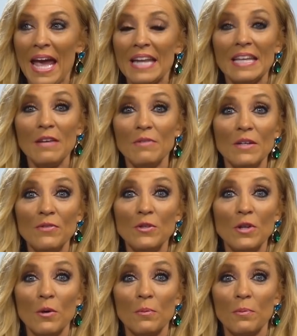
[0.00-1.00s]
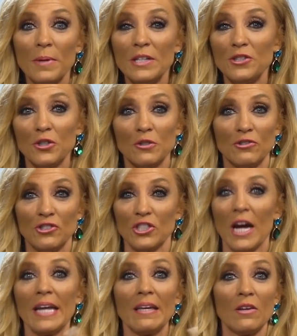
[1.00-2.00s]
And even if you don't reach your
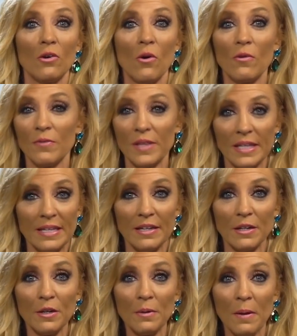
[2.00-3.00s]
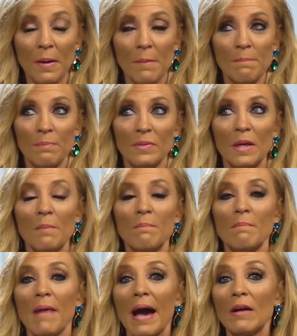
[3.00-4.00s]
giant goal for the year, the
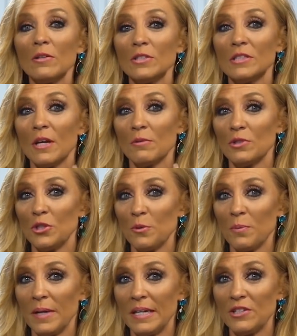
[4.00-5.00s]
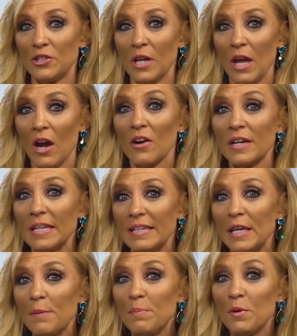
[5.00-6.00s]
milestones you reached are going to
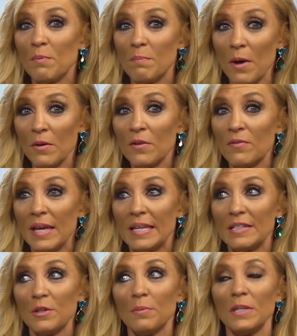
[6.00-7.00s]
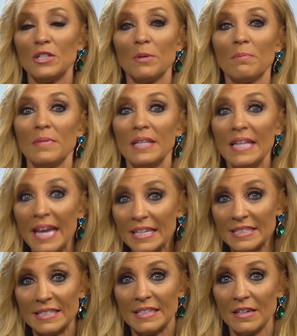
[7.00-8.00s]
keep you motivated to reach them
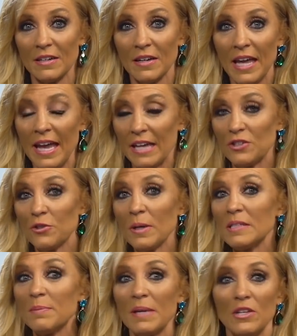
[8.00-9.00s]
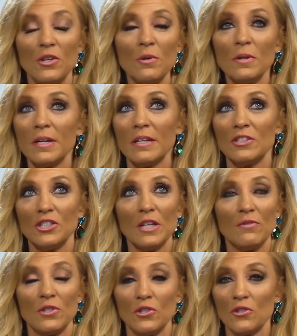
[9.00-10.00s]
next year. And trust me, you are going to
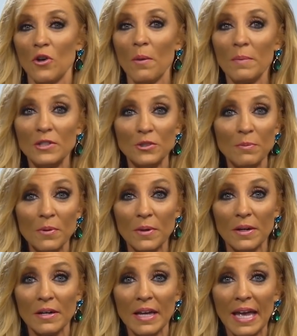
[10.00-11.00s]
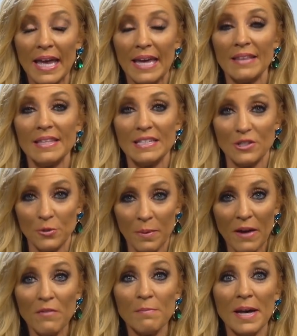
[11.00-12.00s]
achieve so much more in these
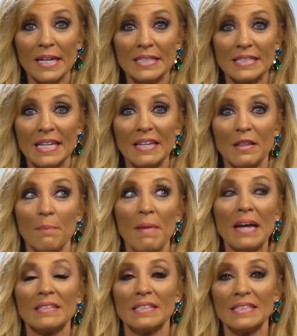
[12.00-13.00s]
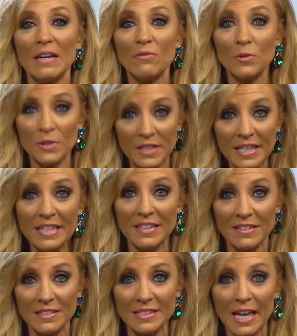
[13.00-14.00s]
12 months than in the past several
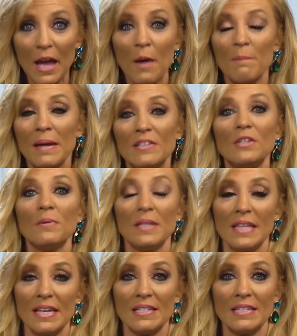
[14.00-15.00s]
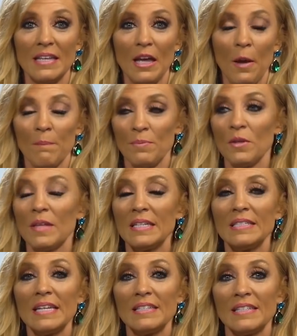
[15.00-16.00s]
years by doing this. You know, they
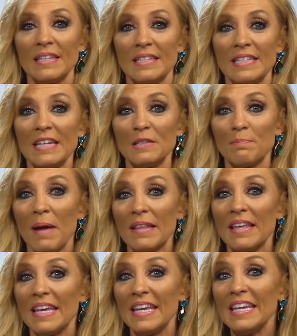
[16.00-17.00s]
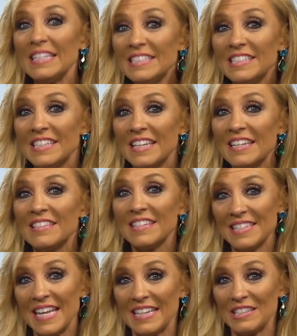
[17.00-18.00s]
say success by the inch is a
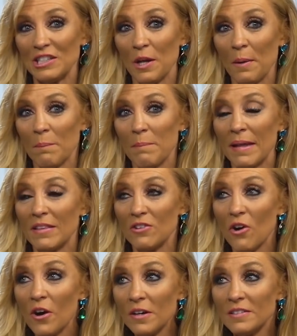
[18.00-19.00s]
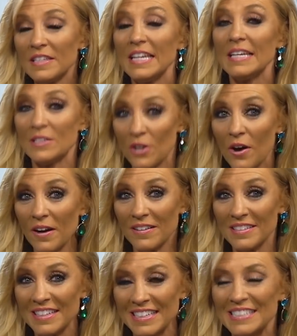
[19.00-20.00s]
cinch. By the yard, it's
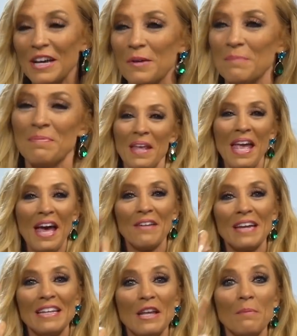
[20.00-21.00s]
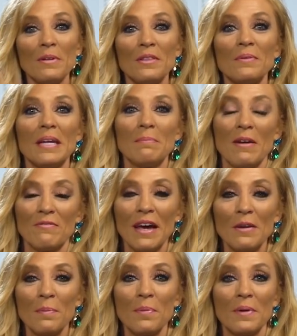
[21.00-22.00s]
hard. So, okay, number 3, my
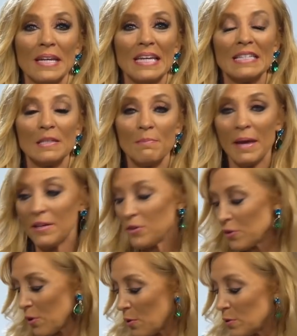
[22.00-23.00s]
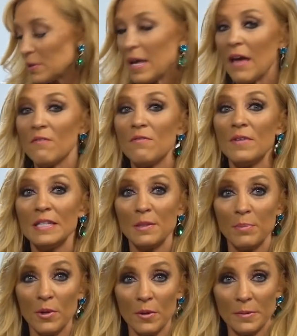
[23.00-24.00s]
final point is to make your goals
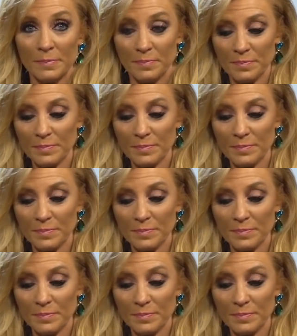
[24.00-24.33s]
visible.